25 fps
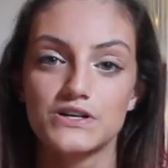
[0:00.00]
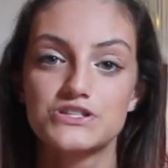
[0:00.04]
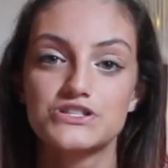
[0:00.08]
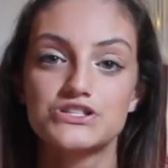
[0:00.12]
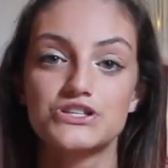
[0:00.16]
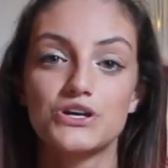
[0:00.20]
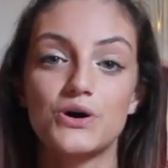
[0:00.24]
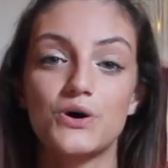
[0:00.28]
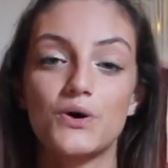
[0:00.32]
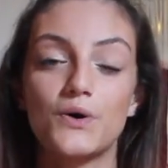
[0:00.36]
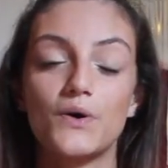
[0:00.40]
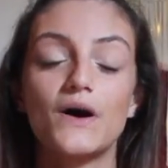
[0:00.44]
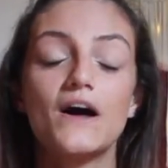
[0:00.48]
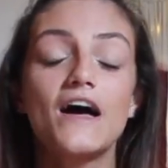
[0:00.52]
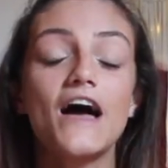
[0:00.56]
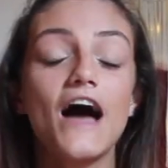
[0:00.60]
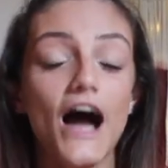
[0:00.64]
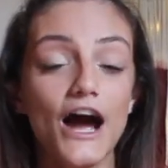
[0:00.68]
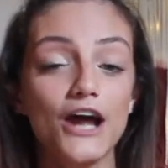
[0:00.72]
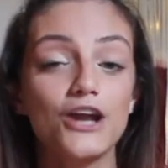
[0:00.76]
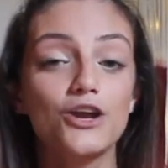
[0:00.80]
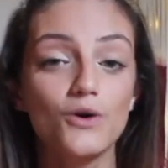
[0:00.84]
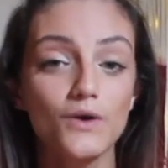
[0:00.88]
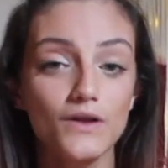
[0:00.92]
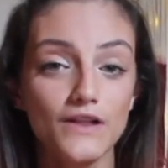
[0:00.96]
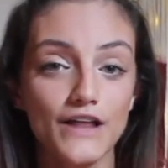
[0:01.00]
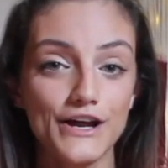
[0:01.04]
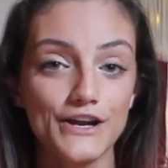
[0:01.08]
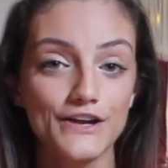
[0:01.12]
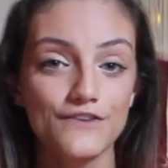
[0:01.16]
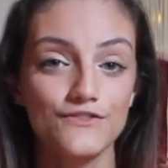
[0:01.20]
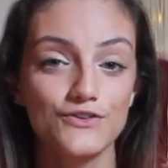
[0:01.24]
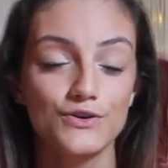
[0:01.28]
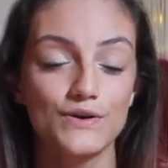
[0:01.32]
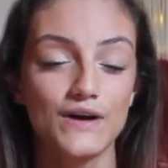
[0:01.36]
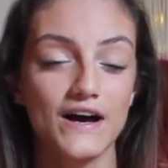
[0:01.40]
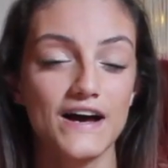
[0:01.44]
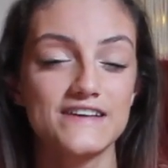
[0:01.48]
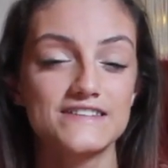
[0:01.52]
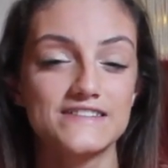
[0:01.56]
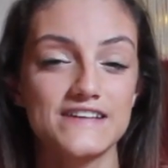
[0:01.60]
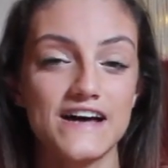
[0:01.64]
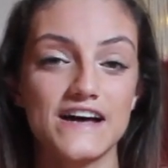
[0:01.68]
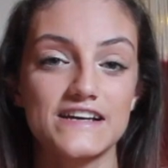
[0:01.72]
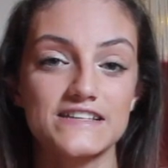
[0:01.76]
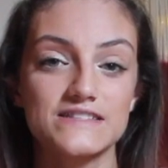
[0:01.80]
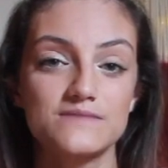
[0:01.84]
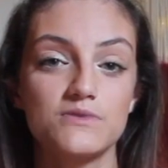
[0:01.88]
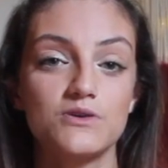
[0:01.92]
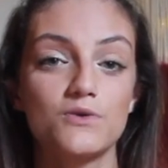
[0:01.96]
So I know a lot of you guys
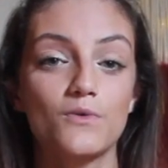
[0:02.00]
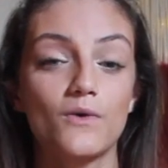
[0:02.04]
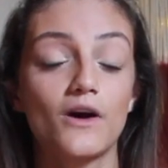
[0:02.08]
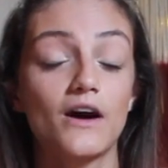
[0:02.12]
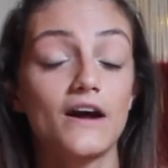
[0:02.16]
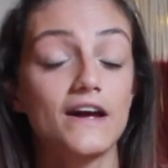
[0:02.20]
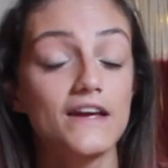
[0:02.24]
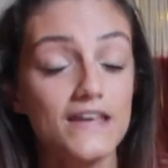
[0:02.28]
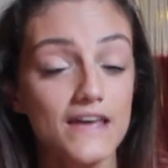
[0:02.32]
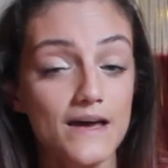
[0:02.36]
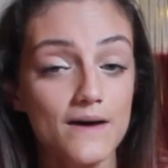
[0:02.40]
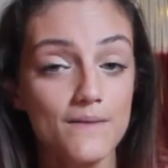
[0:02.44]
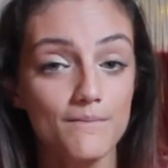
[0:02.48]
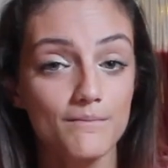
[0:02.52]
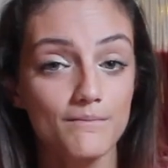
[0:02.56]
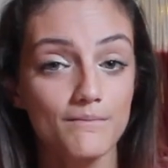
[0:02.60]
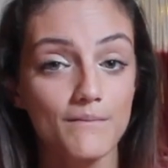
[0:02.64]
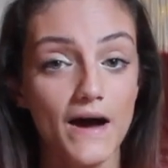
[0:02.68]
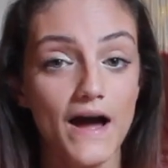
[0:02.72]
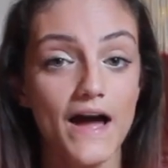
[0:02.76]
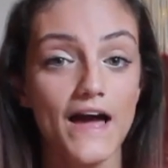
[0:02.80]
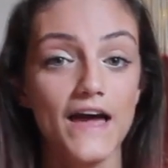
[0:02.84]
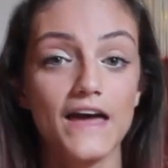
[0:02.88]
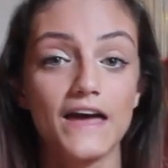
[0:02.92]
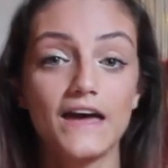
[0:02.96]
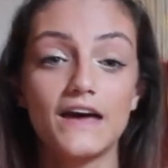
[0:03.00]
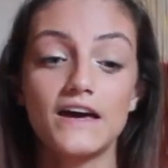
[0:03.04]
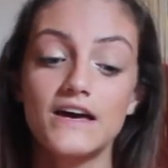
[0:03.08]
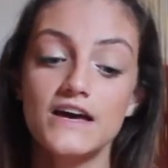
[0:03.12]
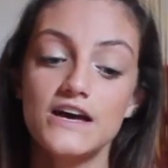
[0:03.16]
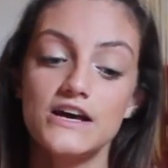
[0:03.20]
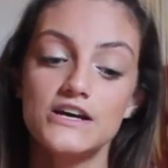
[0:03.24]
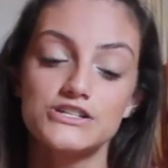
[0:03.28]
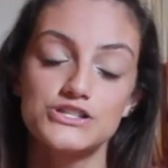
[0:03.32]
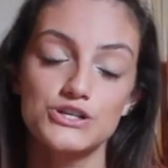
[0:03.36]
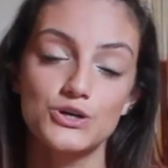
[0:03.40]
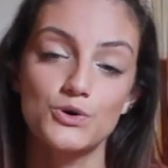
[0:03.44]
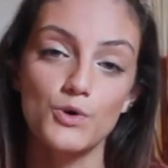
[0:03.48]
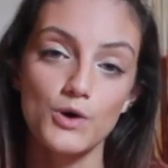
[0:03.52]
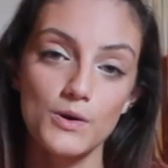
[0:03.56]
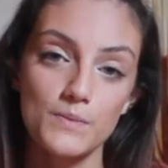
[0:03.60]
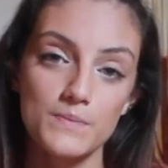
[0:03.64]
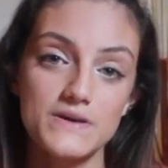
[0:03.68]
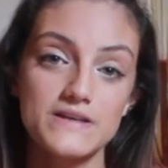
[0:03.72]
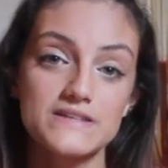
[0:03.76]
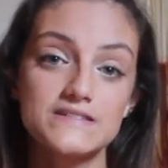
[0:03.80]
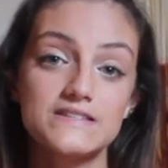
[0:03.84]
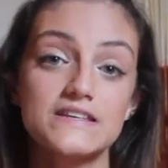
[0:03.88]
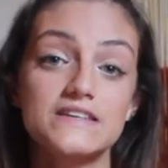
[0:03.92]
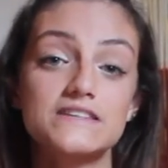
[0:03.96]
ask me where I get my decor
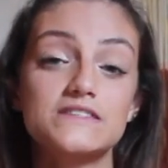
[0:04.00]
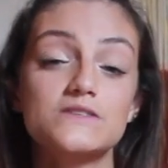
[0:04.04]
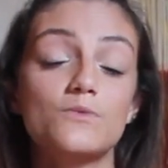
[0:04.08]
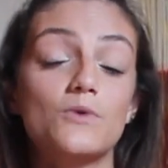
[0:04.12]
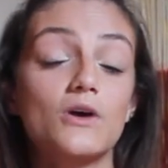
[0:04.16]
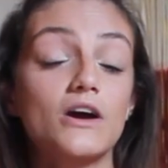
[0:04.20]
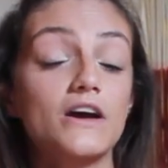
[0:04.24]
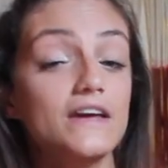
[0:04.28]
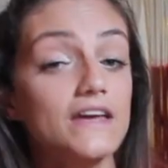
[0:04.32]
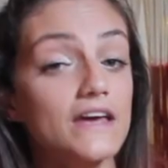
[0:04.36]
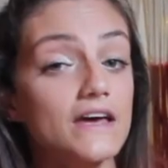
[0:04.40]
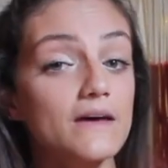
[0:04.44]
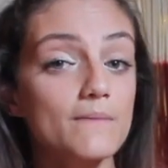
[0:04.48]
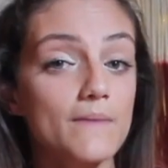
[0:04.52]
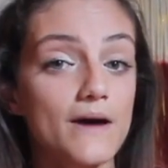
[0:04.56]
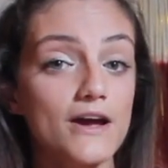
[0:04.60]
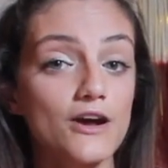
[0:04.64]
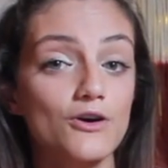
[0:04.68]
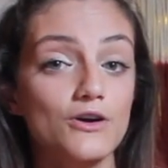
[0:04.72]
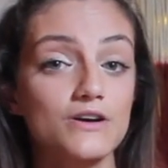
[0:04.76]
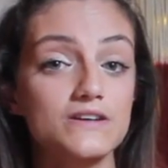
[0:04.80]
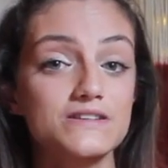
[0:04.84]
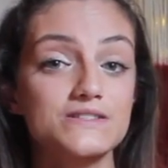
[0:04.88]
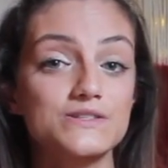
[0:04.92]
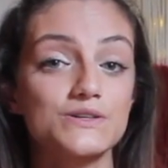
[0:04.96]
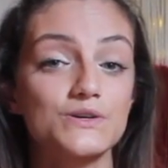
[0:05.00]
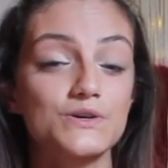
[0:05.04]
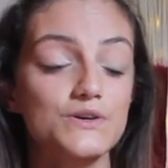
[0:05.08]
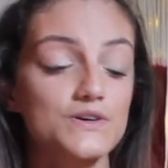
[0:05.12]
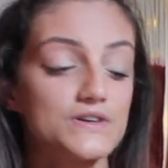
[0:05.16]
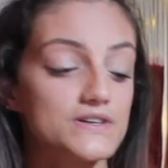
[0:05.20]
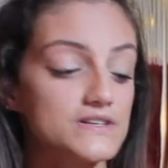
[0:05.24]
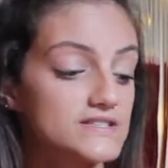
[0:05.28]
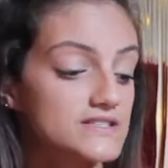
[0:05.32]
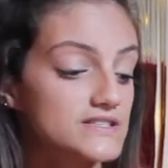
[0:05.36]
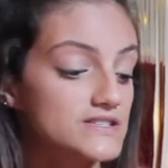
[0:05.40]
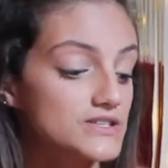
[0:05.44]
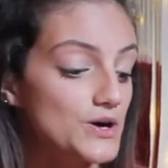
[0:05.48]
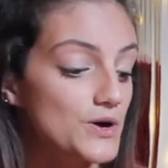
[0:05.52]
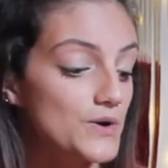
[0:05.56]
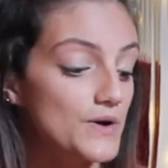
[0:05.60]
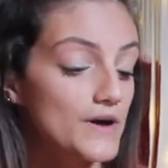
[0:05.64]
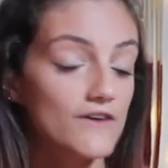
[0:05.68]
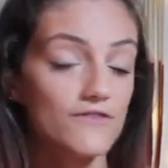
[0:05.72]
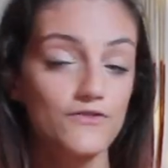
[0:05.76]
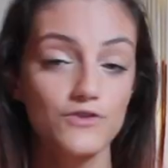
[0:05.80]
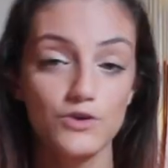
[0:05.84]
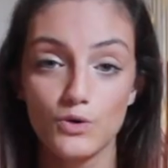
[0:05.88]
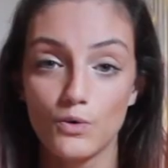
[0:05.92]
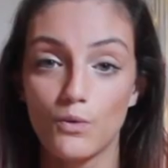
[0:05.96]
pieces and where I get my crystals, so
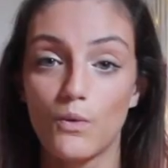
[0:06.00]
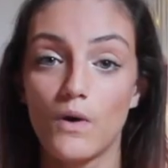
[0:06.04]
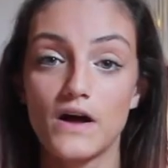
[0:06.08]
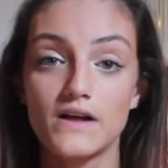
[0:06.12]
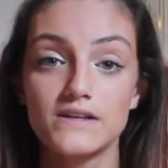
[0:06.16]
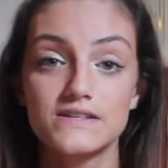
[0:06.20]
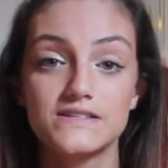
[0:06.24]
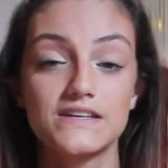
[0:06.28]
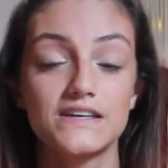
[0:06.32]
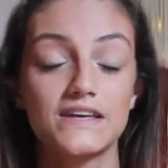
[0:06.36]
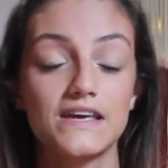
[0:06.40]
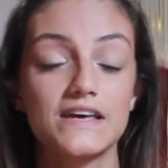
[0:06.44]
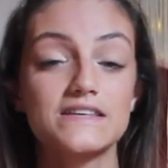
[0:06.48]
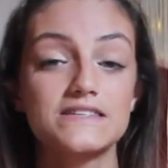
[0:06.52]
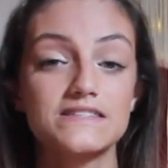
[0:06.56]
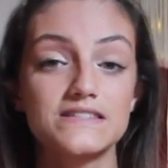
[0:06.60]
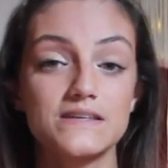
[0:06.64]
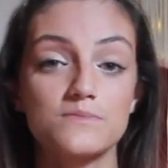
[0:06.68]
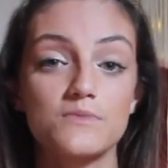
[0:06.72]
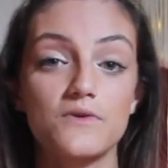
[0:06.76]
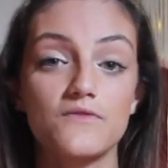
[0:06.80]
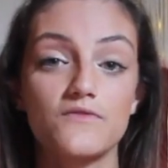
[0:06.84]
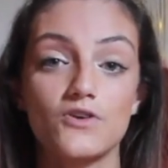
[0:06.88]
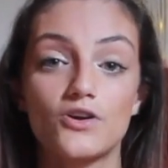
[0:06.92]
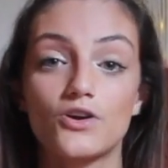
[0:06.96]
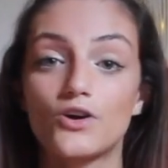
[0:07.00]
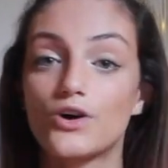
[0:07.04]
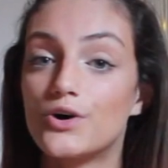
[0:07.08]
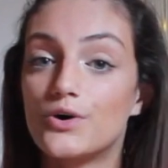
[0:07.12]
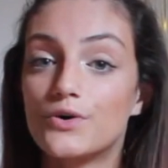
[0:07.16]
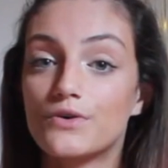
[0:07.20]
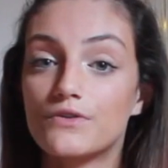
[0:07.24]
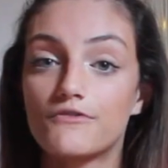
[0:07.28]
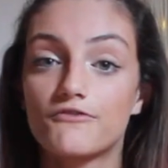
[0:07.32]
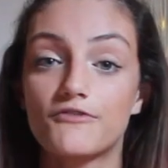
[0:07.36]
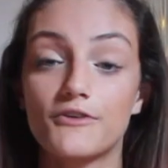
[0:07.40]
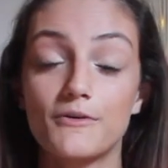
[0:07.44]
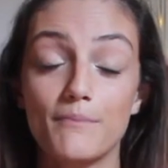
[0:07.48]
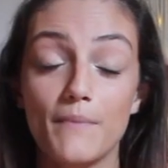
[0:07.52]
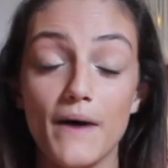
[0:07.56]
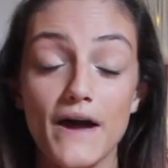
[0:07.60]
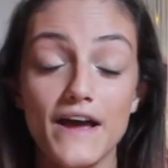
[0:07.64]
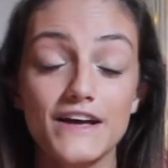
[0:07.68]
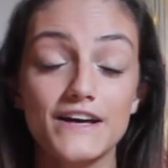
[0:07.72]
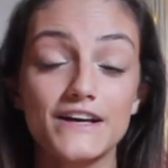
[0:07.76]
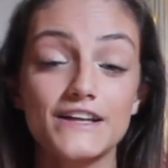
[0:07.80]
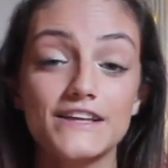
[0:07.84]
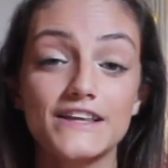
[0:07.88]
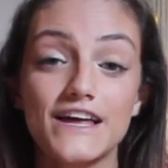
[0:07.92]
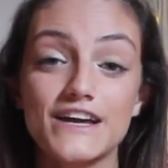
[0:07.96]
if you want to get some of your own from my
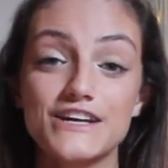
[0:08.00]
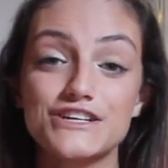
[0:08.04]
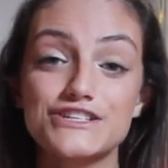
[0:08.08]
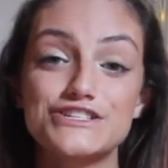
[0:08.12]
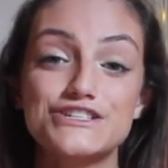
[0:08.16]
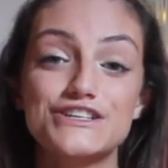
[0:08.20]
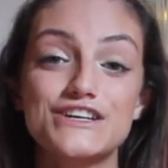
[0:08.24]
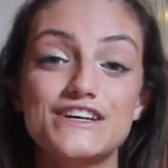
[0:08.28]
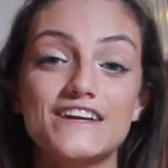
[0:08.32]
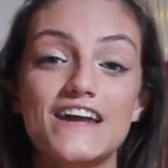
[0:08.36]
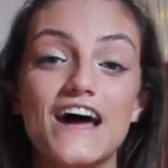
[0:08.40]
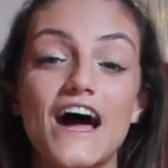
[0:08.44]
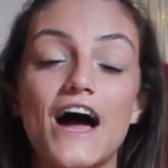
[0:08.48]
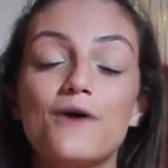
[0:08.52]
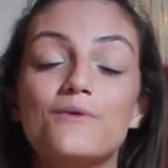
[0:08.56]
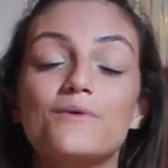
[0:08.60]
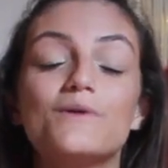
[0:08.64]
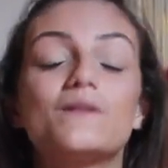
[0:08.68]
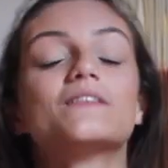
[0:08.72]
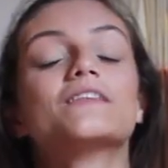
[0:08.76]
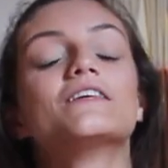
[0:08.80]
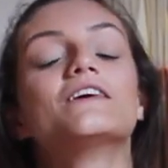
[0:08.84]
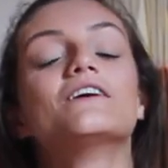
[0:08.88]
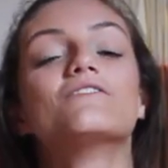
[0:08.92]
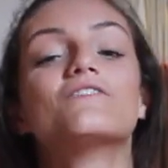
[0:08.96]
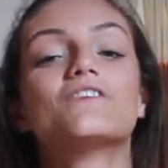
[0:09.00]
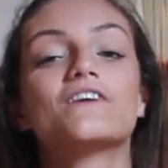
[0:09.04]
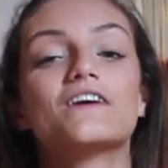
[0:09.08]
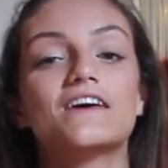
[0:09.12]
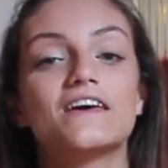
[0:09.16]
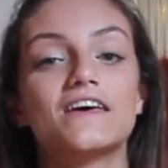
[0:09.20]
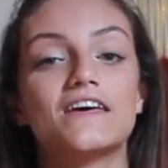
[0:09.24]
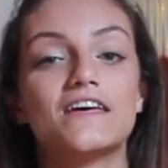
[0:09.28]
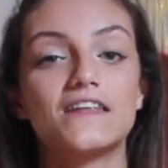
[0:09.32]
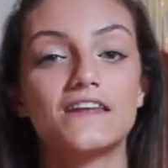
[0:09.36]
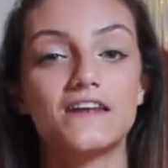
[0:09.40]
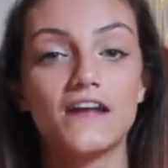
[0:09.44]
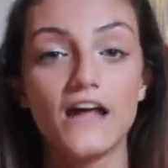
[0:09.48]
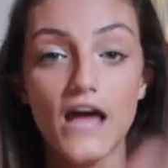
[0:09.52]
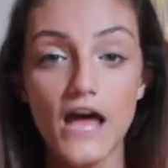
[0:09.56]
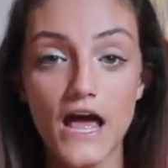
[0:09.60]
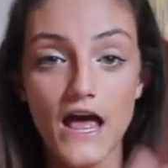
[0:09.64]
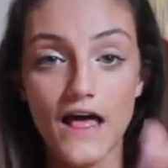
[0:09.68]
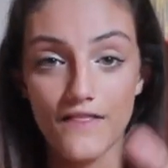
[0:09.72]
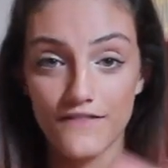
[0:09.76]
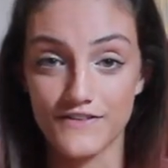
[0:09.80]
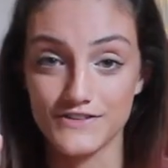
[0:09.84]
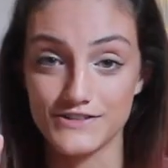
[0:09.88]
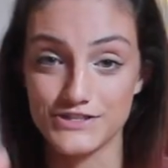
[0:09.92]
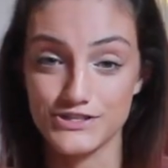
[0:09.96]
collection, I will leave it in
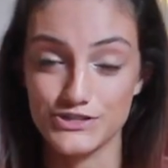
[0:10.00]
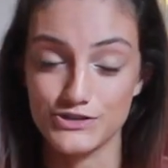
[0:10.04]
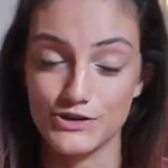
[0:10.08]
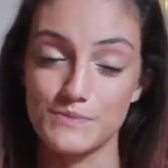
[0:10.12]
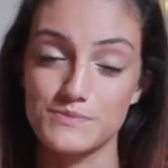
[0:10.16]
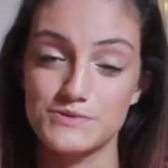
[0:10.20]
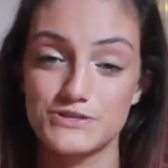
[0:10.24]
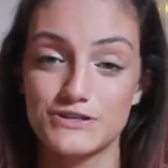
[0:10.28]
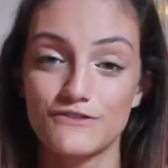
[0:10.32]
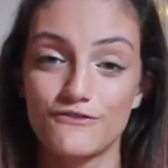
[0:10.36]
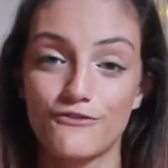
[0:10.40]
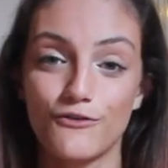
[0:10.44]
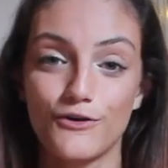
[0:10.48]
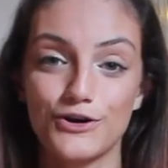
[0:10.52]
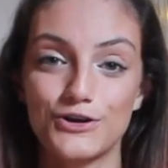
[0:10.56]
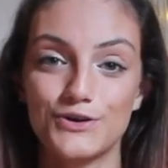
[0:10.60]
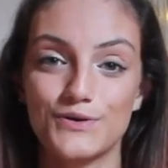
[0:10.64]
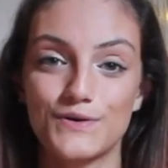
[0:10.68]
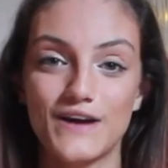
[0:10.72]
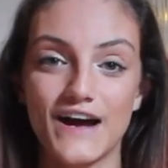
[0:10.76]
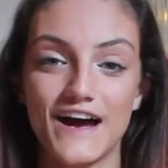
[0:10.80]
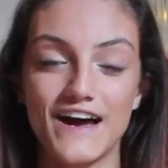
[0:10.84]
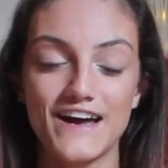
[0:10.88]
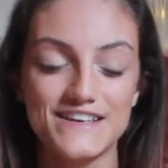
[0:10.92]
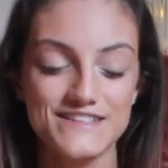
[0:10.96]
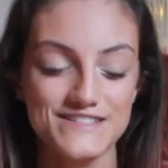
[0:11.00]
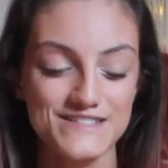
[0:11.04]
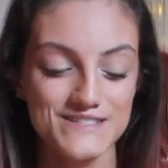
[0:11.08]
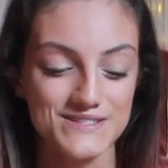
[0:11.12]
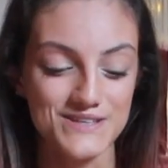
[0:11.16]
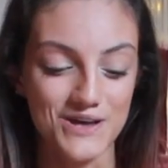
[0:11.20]
the description for you guys.